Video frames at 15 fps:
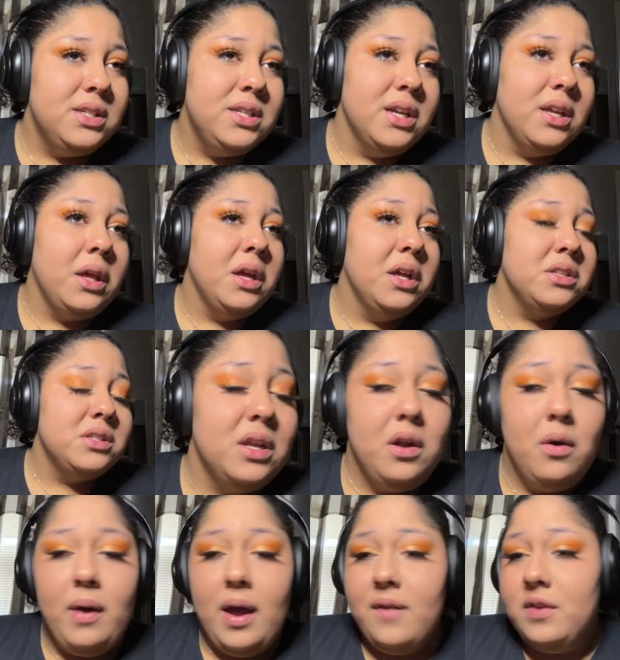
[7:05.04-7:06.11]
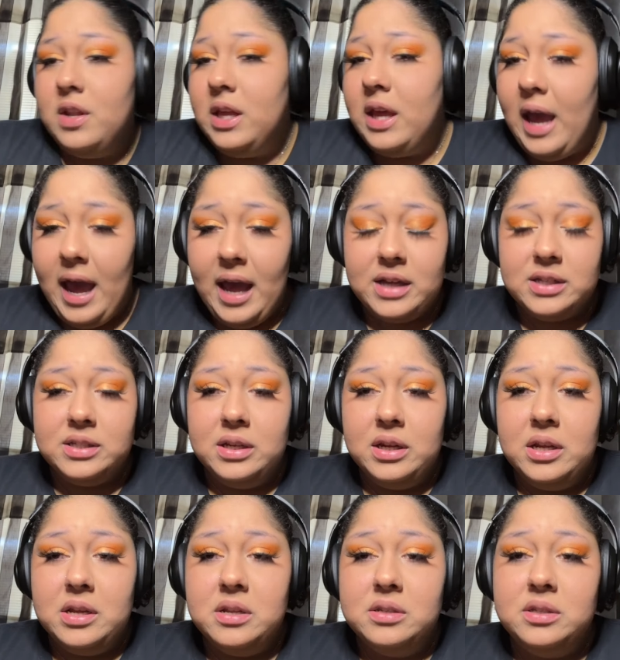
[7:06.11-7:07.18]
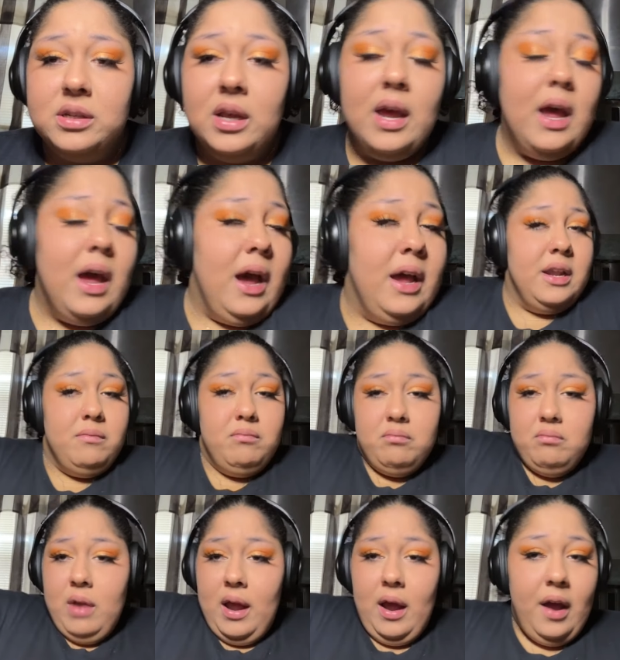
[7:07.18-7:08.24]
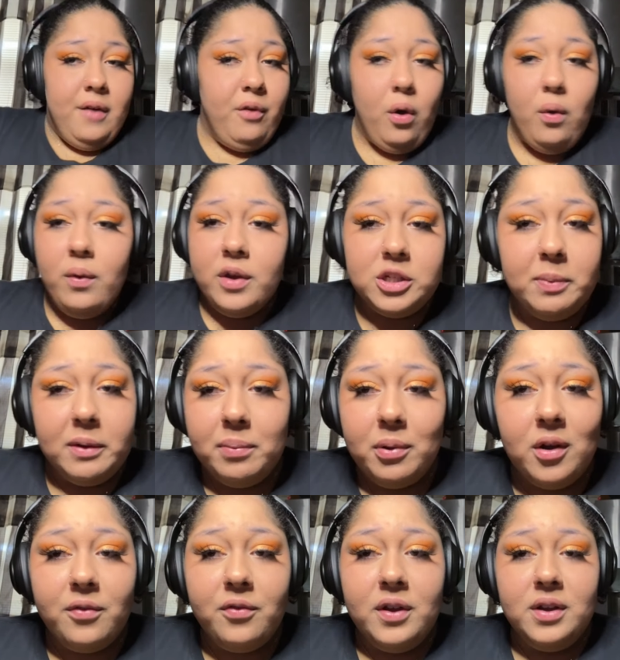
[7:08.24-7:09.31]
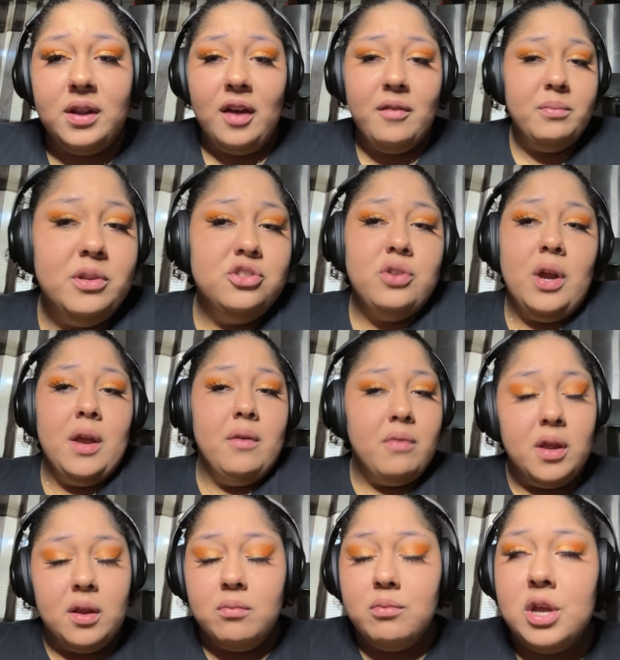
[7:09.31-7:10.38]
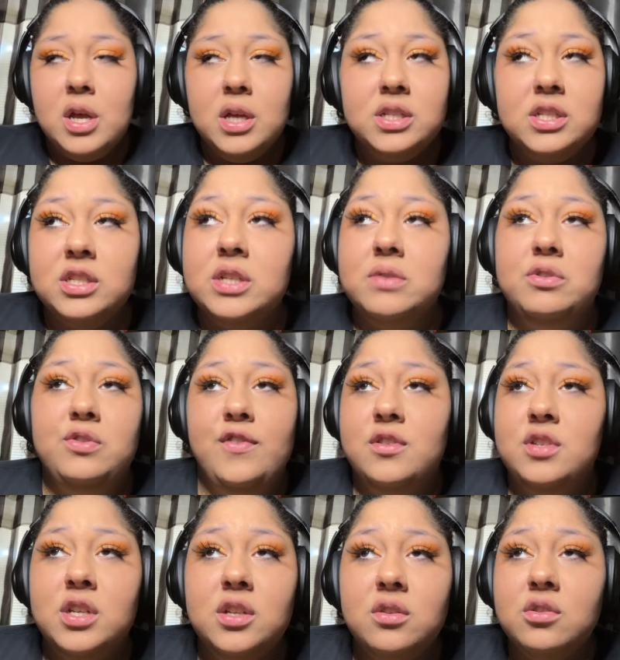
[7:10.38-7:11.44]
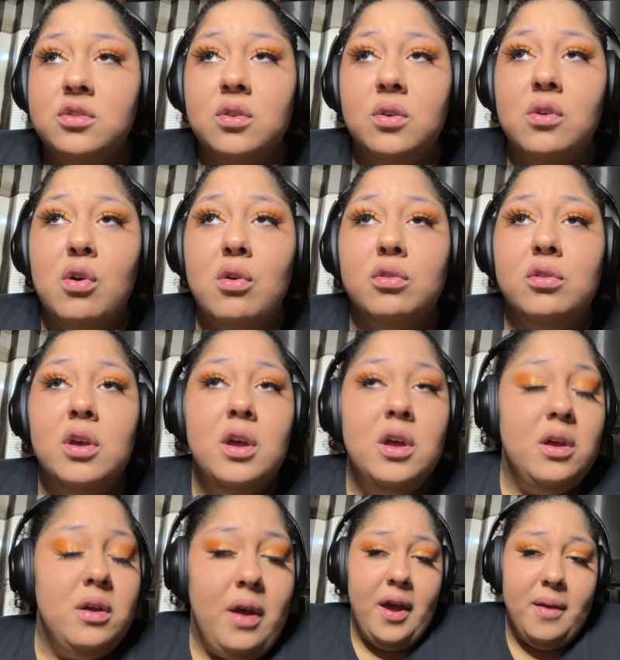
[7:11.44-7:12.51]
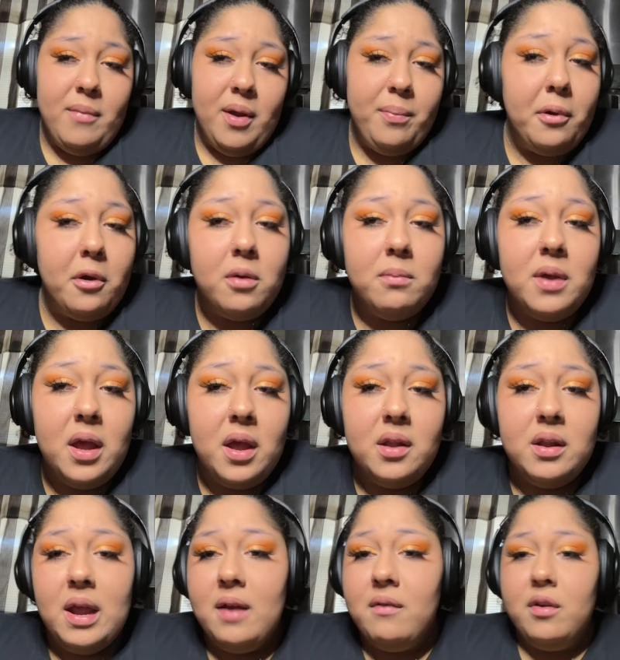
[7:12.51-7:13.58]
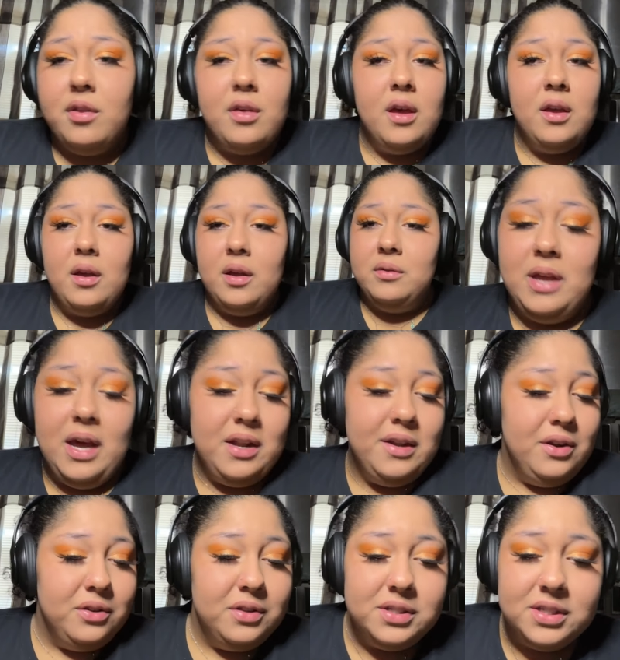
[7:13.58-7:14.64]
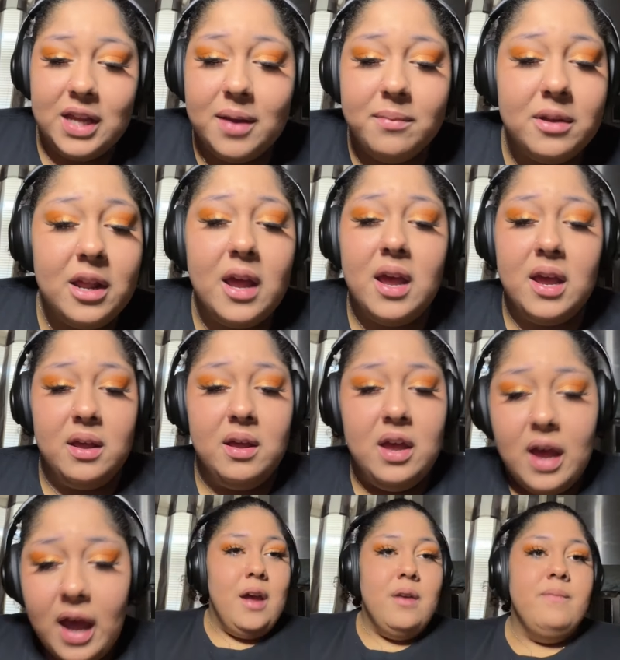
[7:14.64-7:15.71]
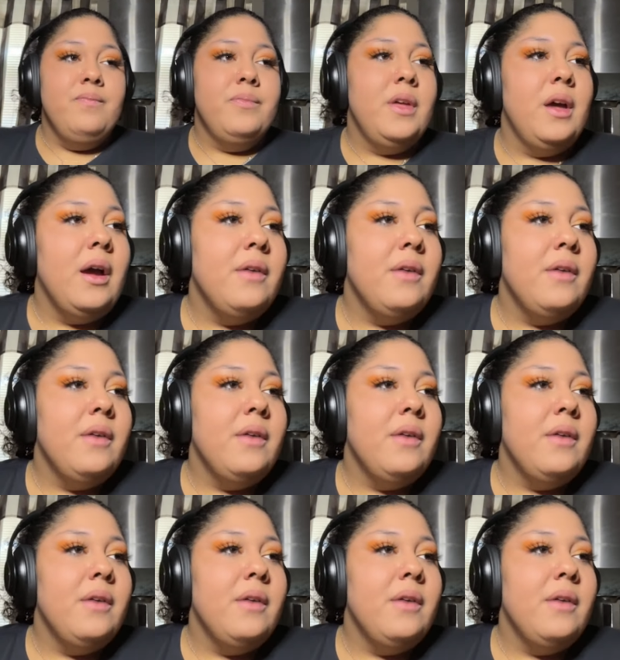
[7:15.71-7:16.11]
any tickets. I don't have any accidents. I I've always been perfect. I've been driving since I was 15 years old. I had my permit, everything. I got it on the same day. I